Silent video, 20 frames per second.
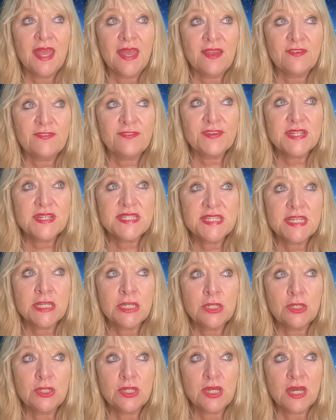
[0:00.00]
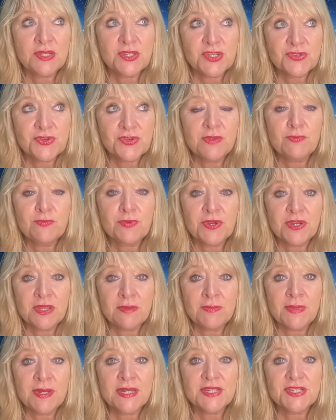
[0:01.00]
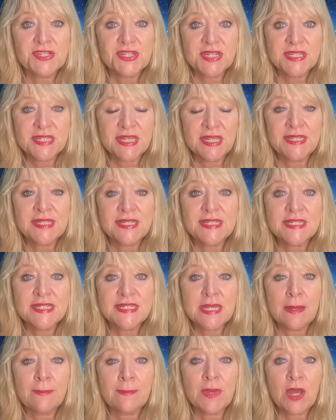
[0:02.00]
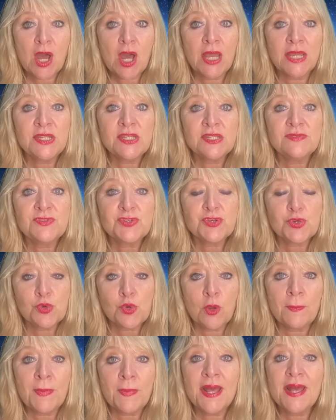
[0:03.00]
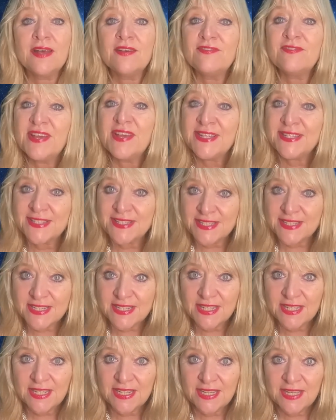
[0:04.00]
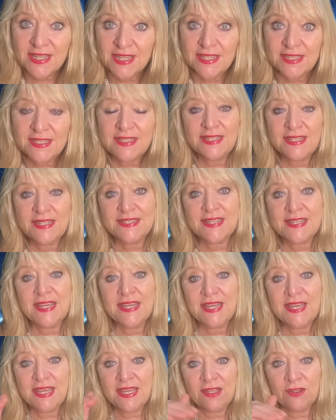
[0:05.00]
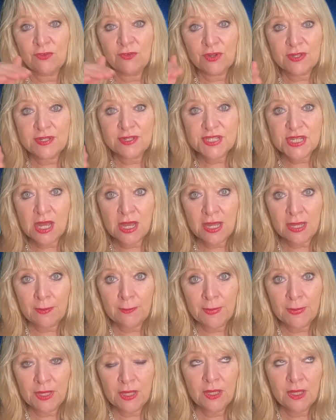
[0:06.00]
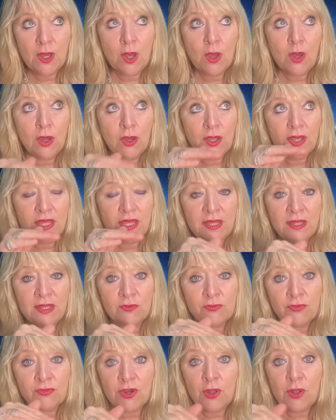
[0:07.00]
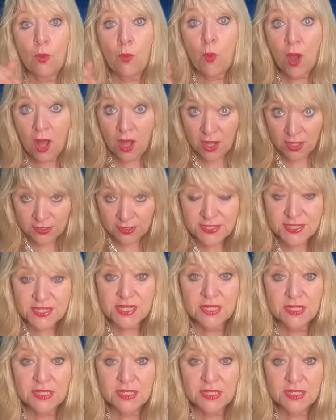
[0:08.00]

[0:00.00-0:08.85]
Every single country pretty much is under some kind of trauma event. It is a in real time, in real world